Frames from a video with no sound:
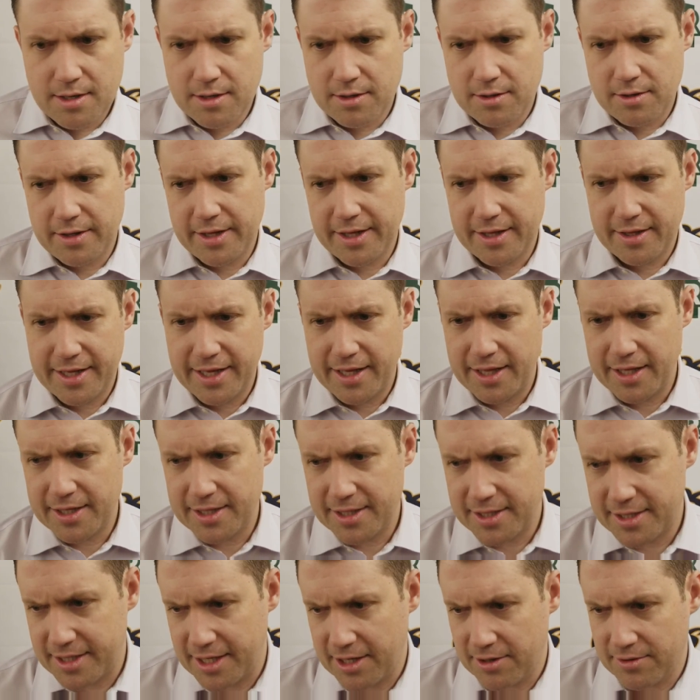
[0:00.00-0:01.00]
No, they let
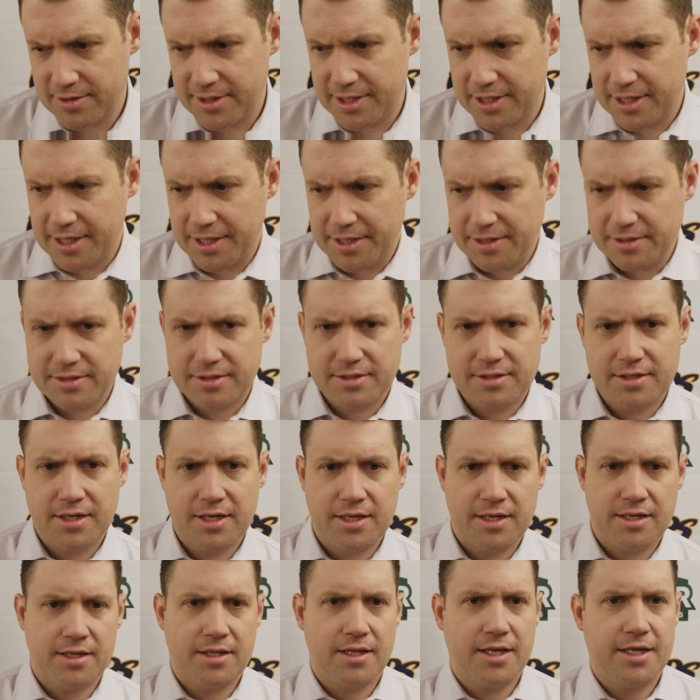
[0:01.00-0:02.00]
us down tonight.
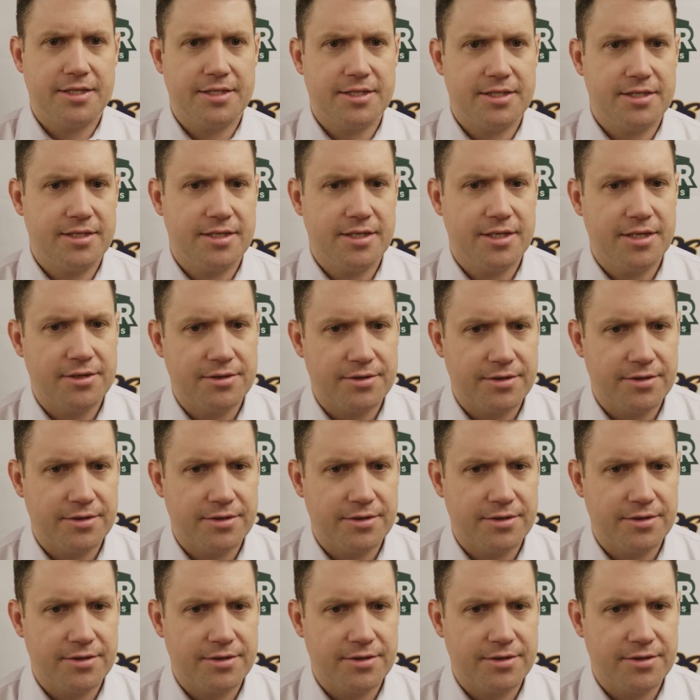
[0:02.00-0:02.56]
And that's,